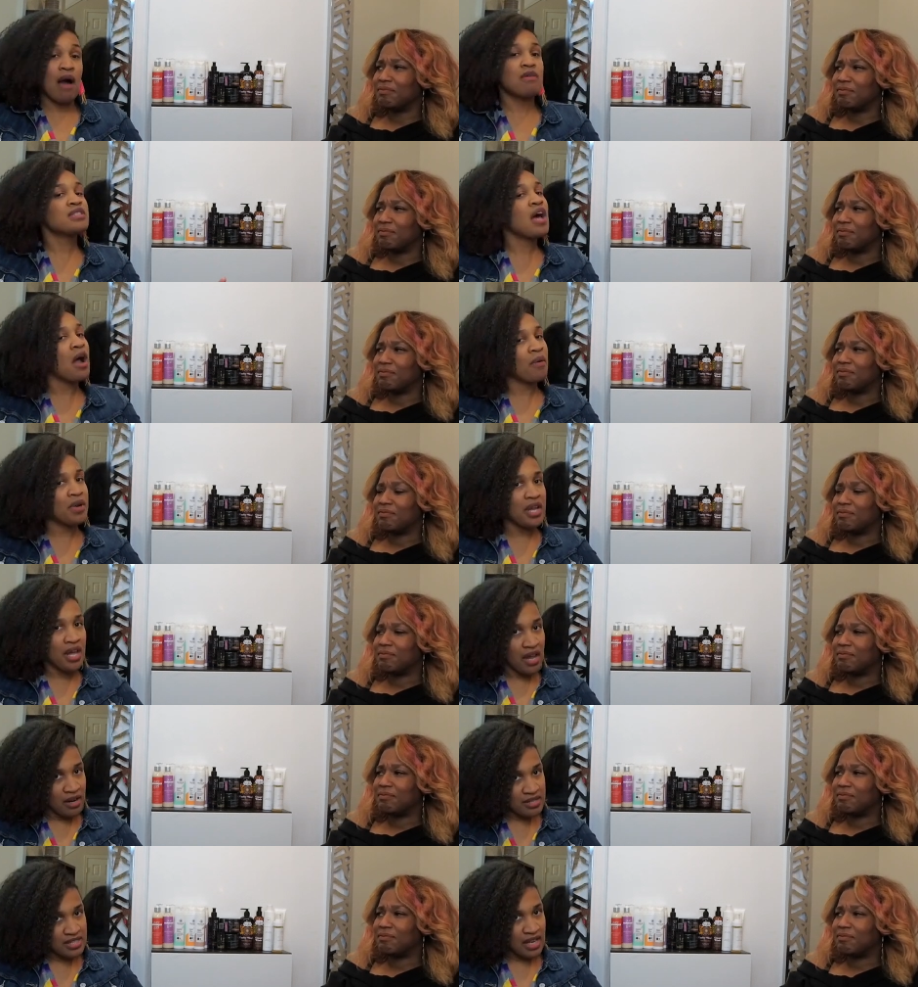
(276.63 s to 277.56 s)
Speaker 1: I was
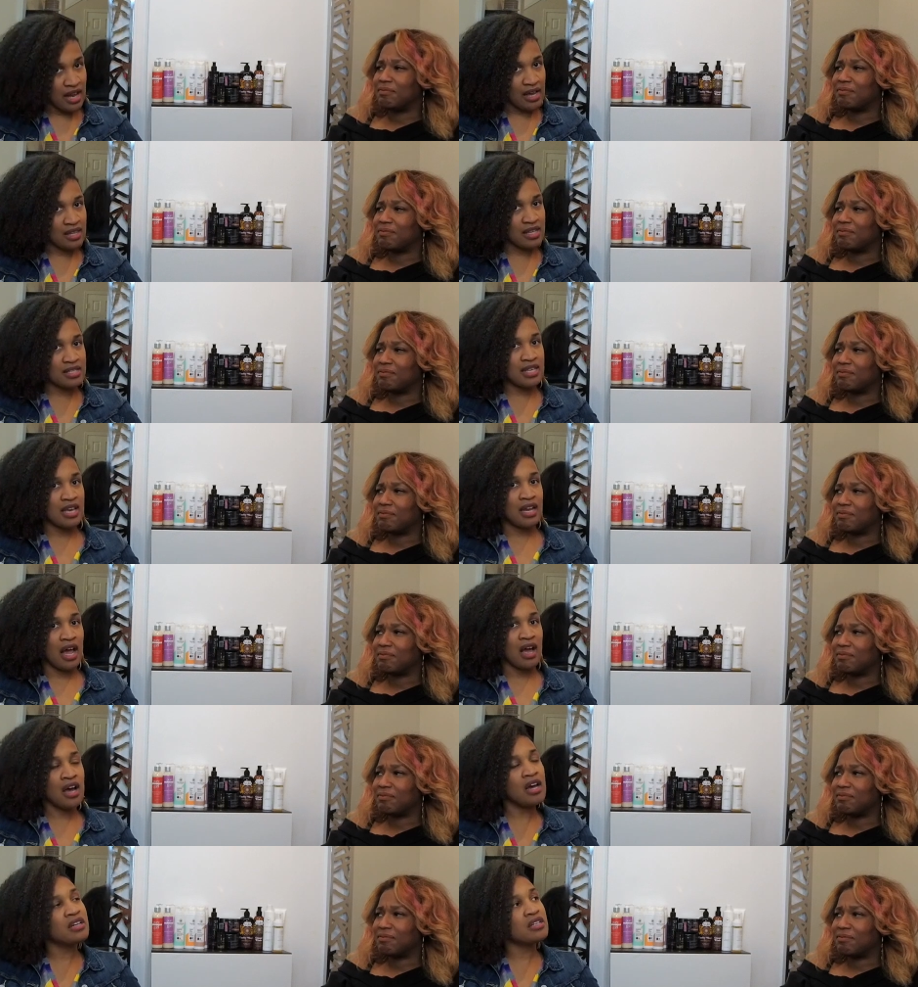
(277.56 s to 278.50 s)
already a hairstylist
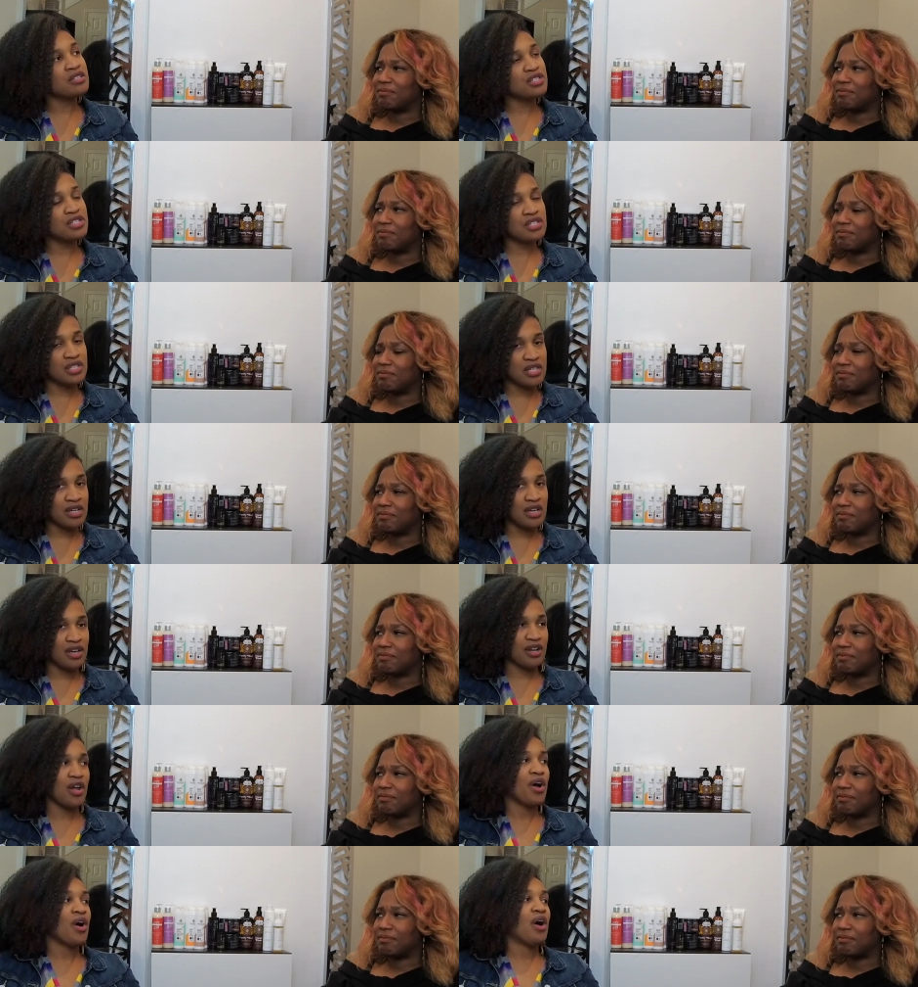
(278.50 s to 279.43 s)
and I
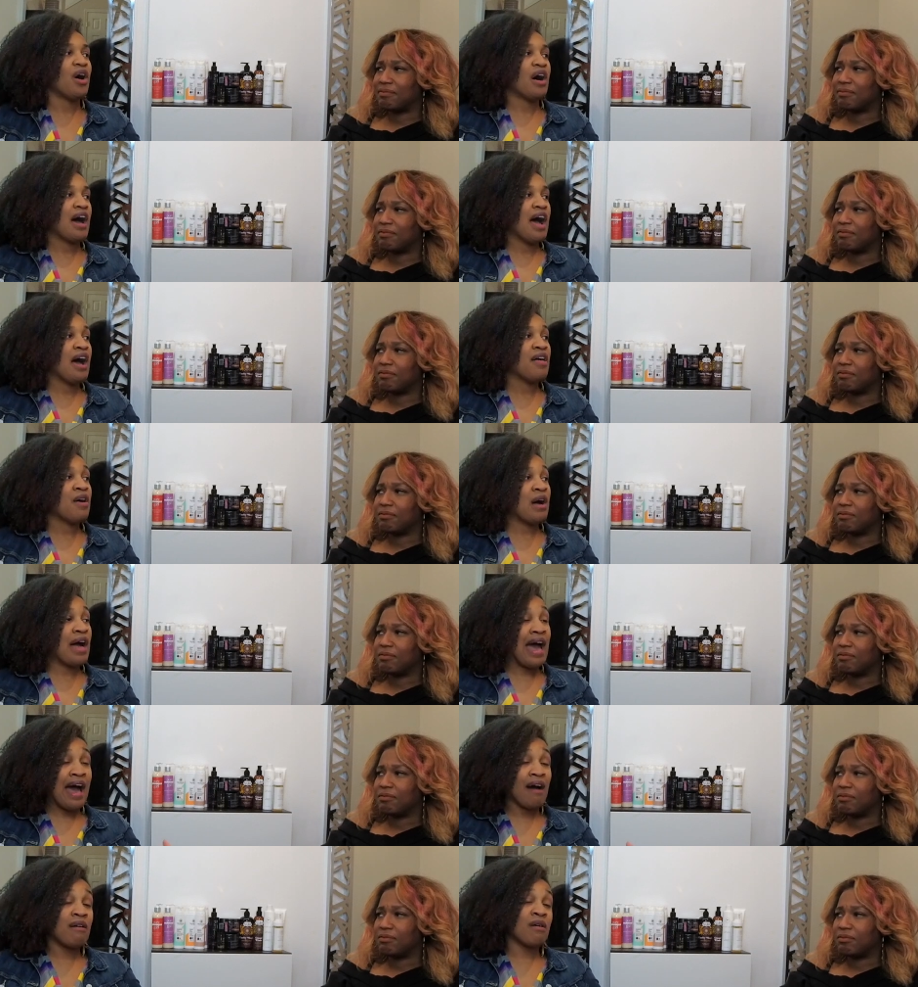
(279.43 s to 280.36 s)
understood
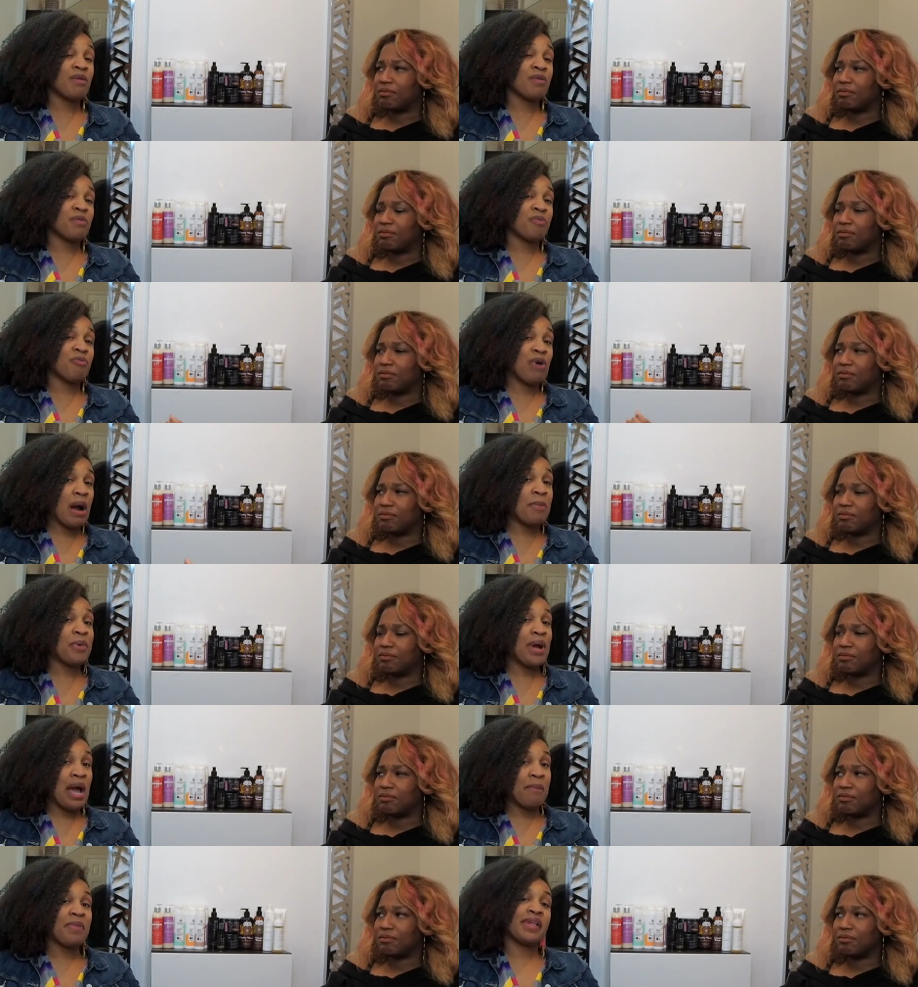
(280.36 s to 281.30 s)
how
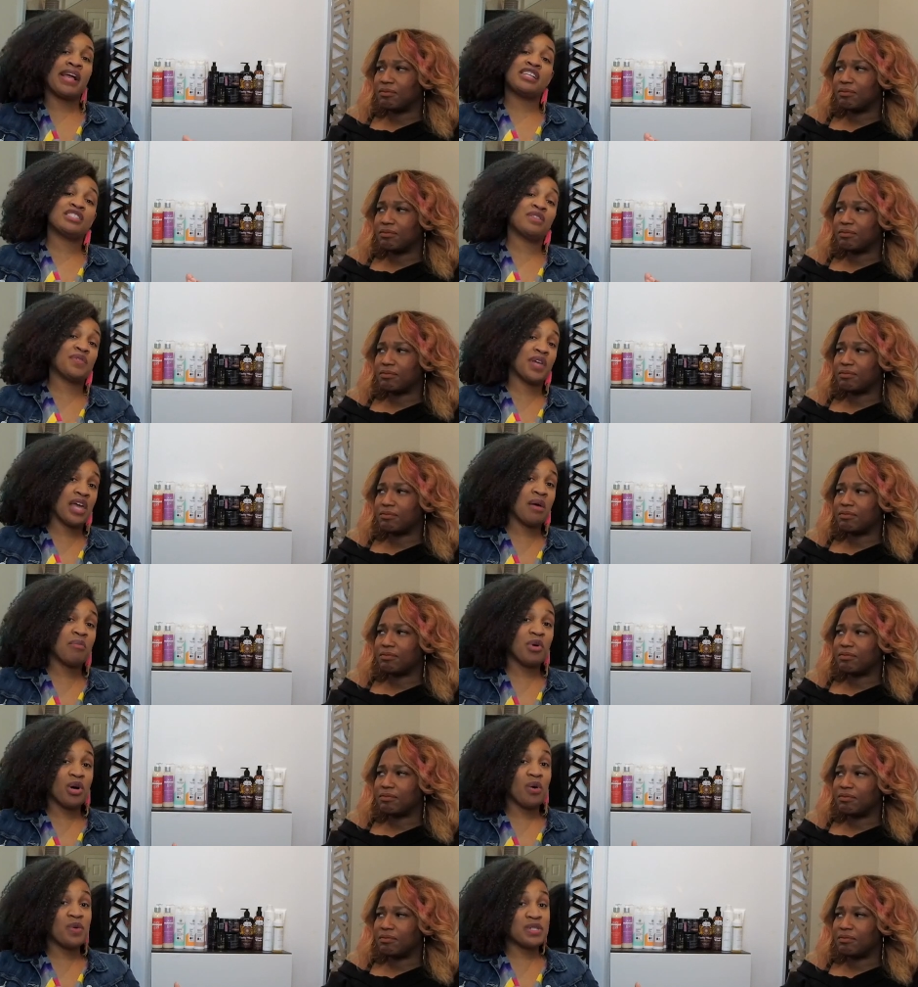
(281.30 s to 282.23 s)
proper application of the
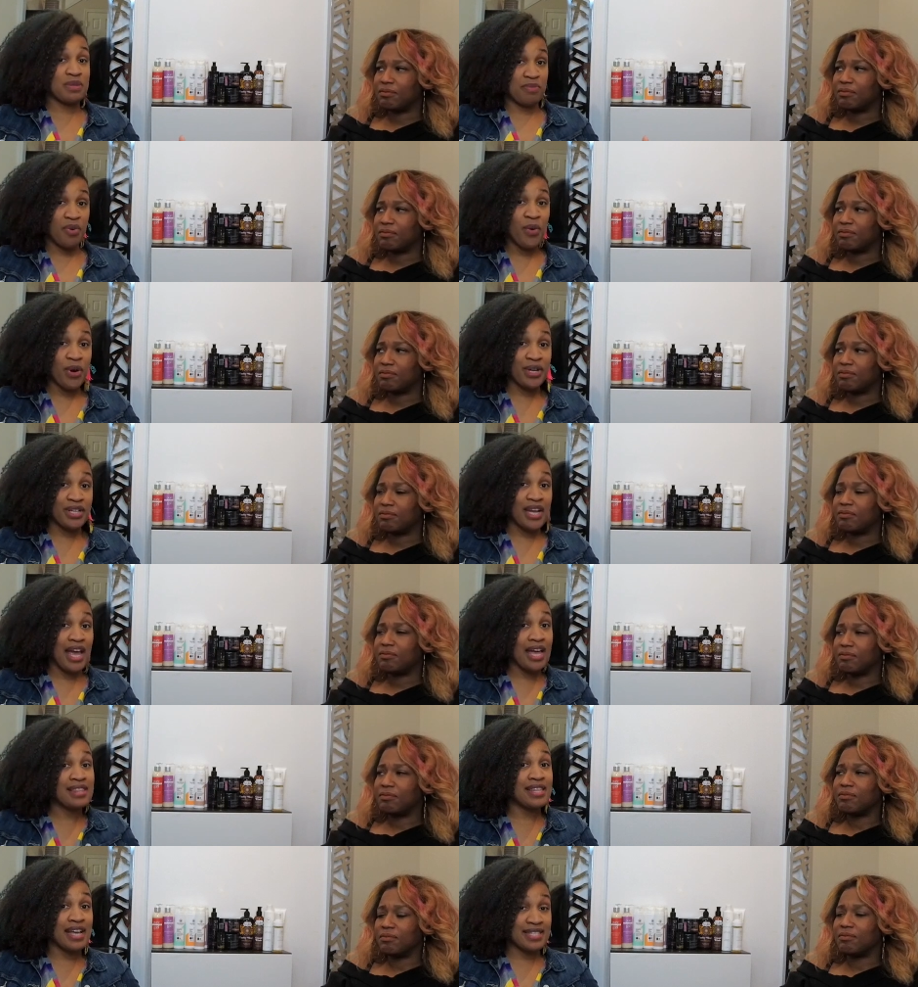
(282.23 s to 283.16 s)
chemical was important
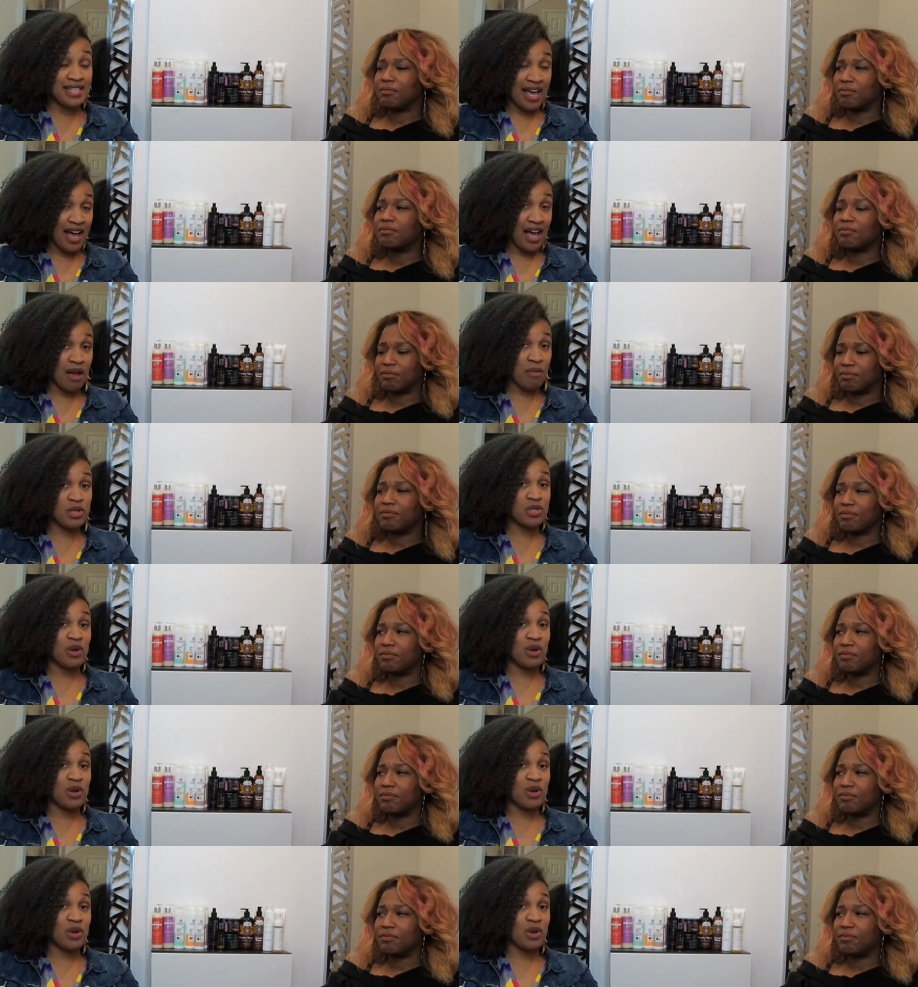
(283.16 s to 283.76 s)
at that time.